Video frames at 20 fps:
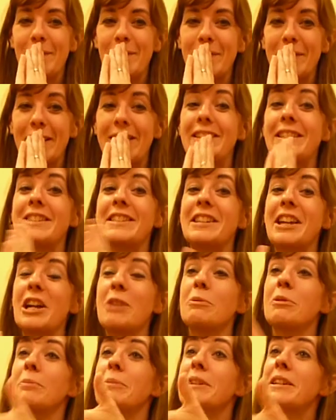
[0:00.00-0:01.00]
This is
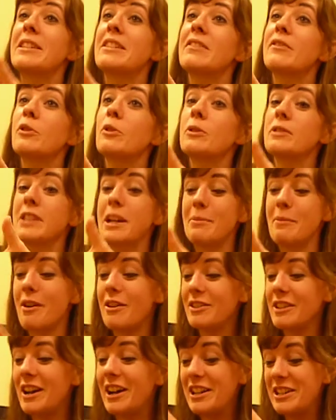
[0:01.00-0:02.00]
terrible because of course I'm
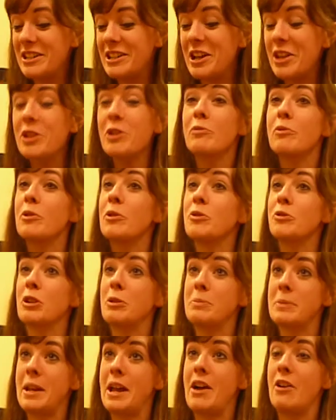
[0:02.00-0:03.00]
on another road
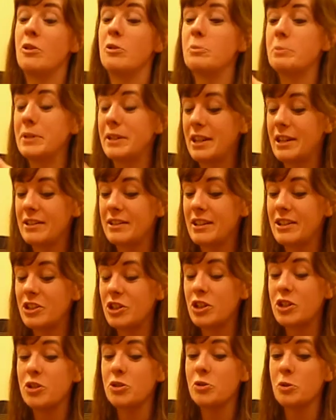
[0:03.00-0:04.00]
trip now because I
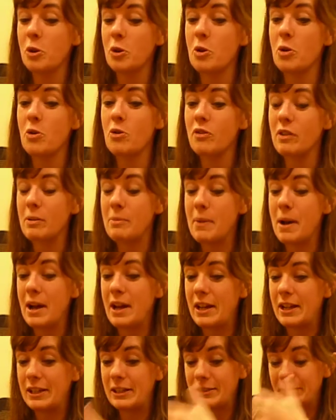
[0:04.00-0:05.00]
just drove
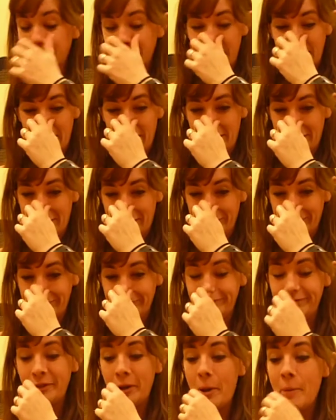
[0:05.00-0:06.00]
my
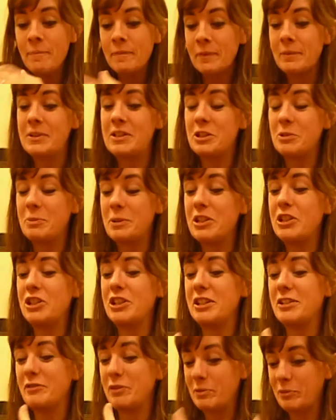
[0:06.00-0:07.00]

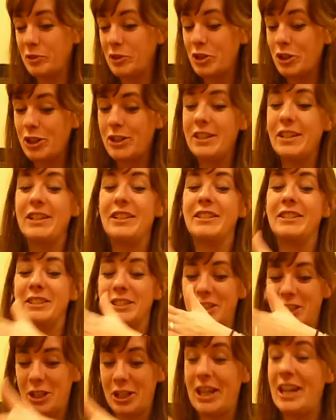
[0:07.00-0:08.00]
Mitsubishi from
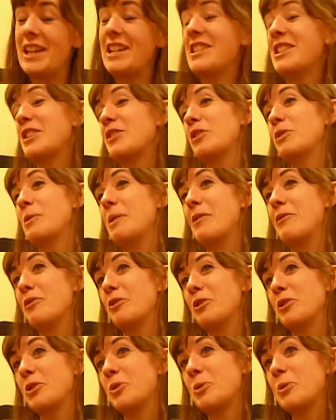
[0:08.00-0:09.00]
Virginia to Kansas for my
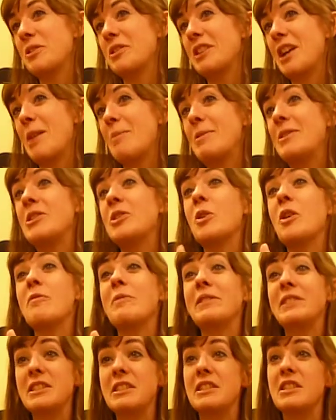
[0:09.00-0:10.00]
first tour stop, and so I've
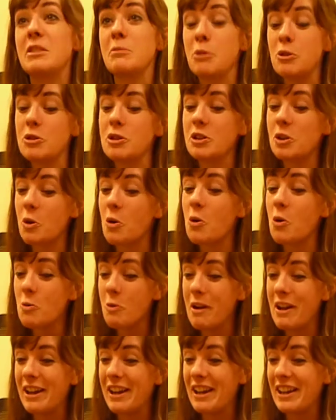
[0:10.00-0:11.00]
been listening to music the whole
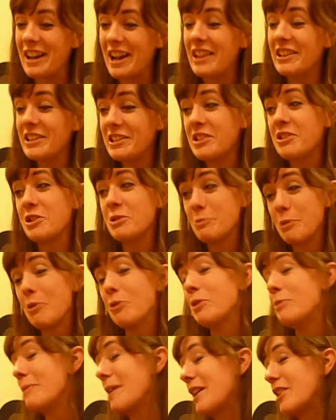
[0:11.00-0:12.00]
way, and I listened to
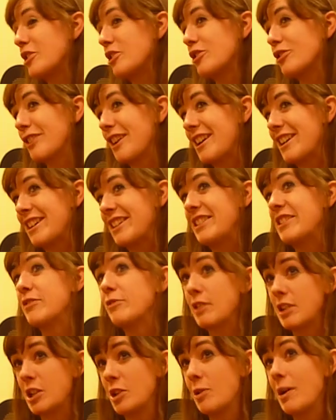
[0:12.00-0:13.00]
both Imagine Dragons,
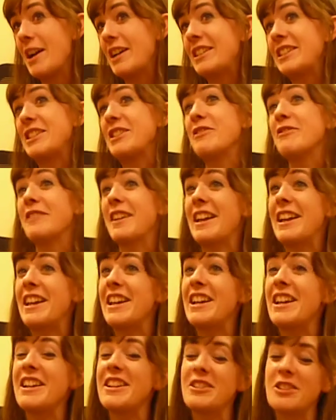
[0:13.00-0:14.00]
Radioactive,
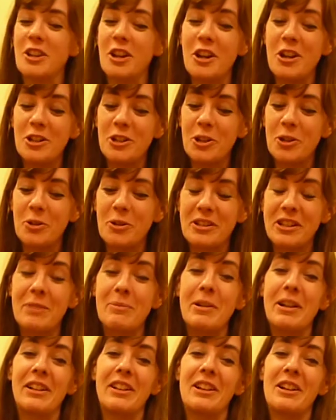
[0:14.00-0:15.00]
and Two Door
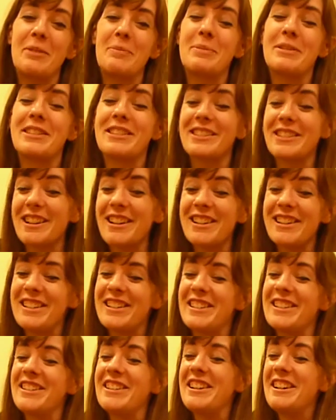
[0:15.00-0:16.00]
Cinema Club's
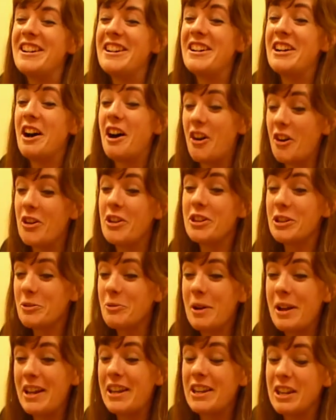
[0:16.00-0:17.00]
Sun on the
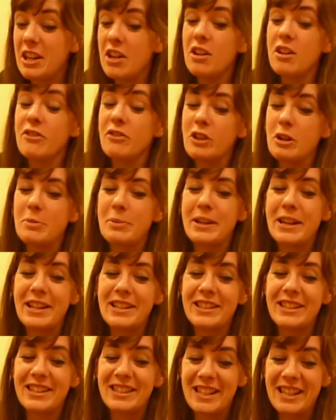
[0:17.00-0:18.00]
way here from
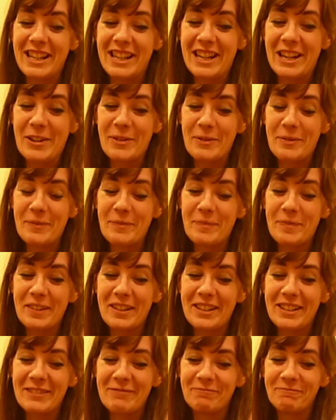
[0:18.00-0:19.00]
Kansas City.
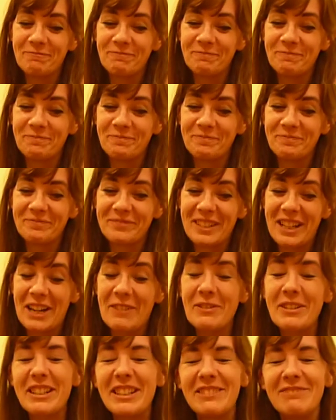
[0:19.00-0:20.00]

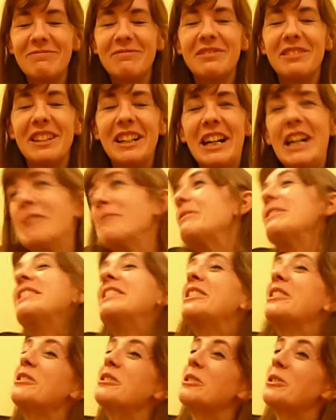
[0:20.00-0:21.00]
I'm
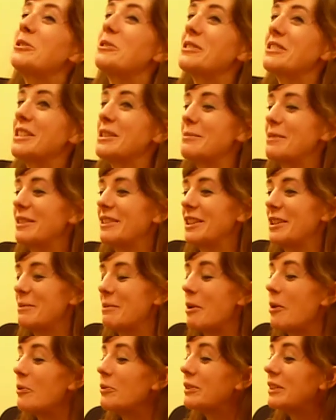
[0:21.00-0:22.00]
gonna go Two Door Cinema
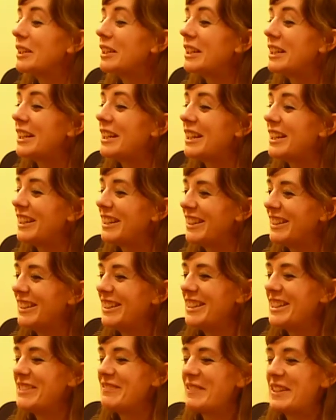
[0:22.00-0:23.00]
Club only
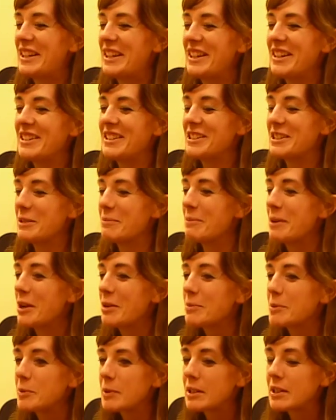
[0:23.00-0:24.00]
because
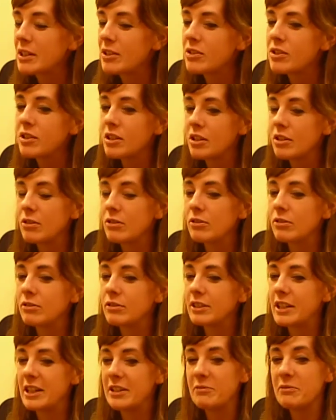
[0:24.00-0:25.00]
compared between those two
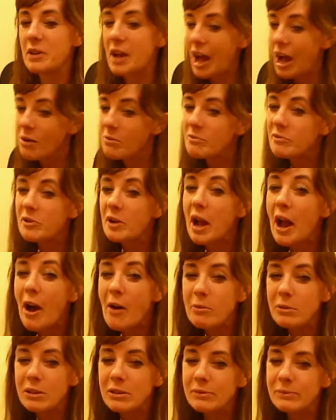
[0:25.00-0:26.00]
and album for
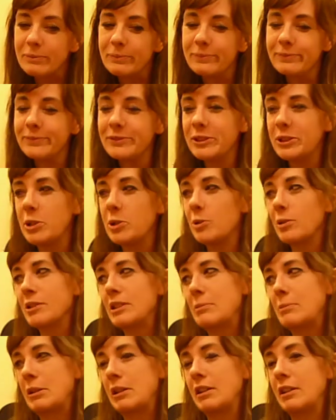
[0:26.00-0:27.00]
album, Two Door
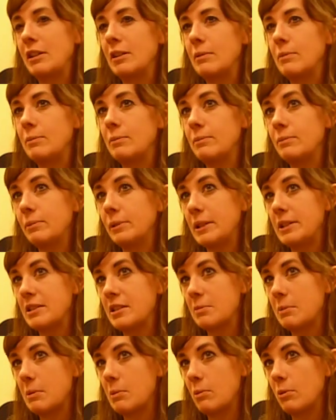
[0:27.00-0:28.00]
Cinema Club
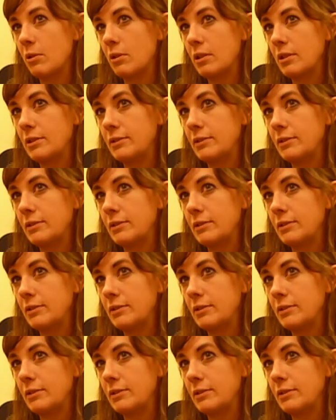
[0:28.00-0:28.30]
pleases me more.